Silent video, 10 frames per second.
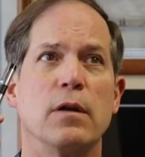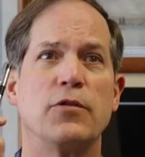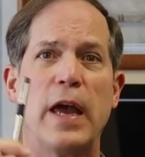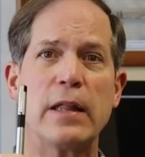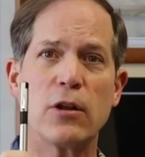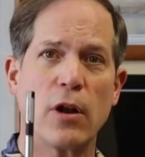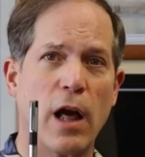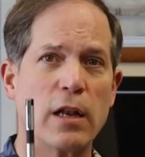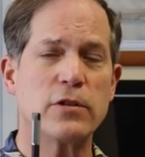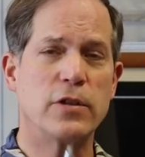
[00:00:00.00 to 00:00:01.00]
take the
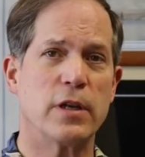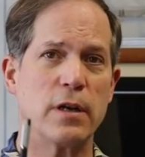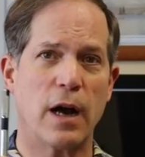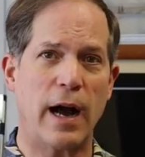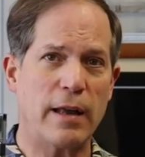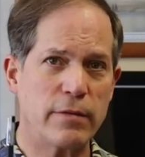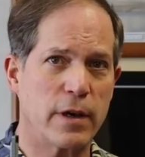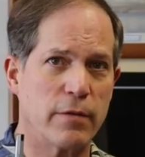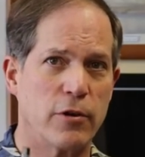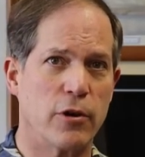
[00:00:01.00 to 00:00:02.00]
knowledge that I've
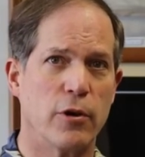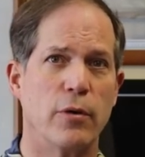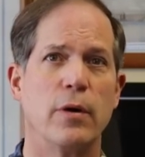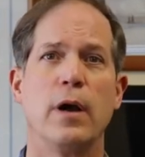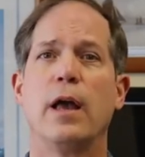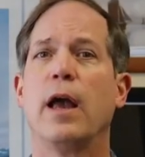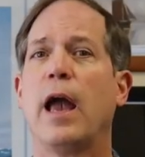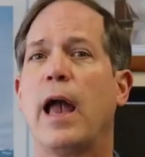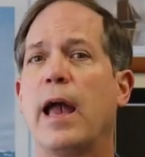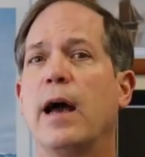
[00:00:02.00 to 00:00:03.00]
given you
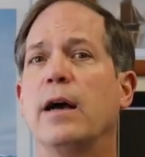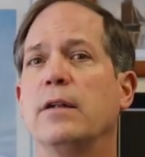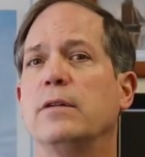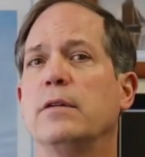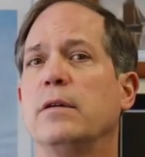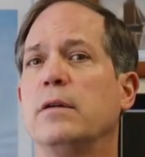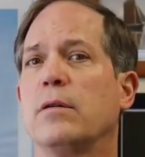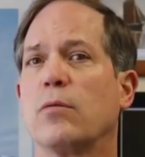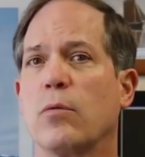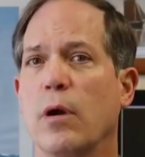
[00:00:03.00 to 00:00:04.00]
and
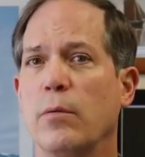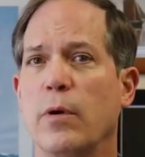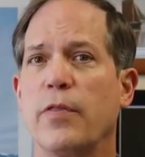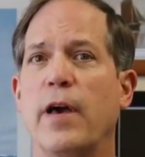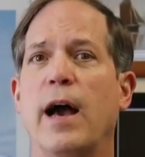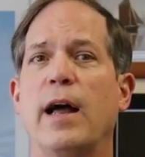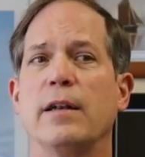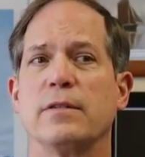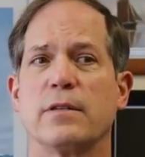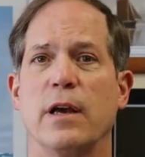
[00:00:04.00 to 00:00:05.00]
run with that
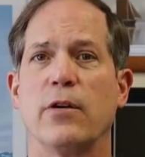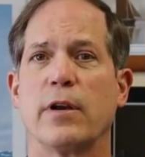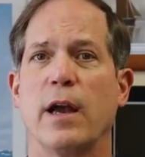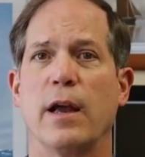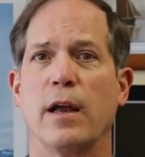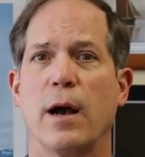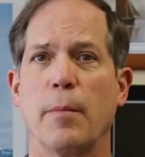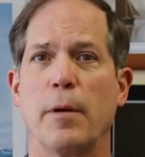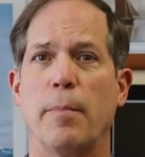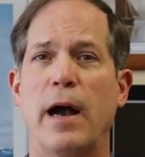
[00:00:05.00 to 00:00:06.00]
and say, okay, I'm
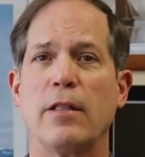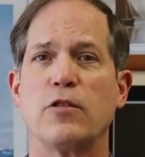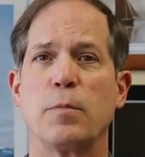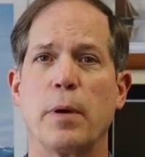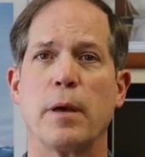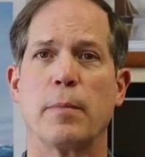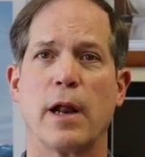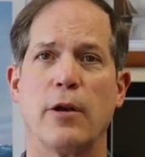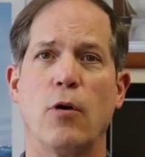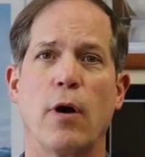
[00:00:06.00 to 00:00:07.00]
going to buy this pen, but
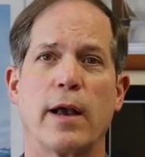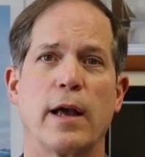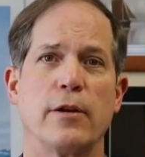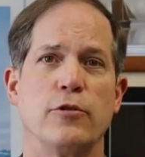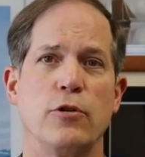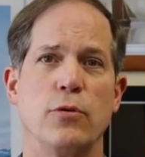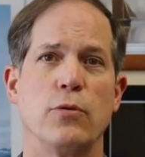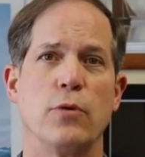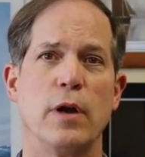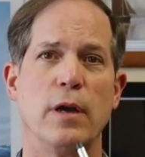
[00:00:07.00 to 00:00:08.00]
I know I got to
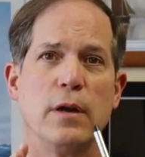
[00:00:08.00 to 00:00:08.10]
do,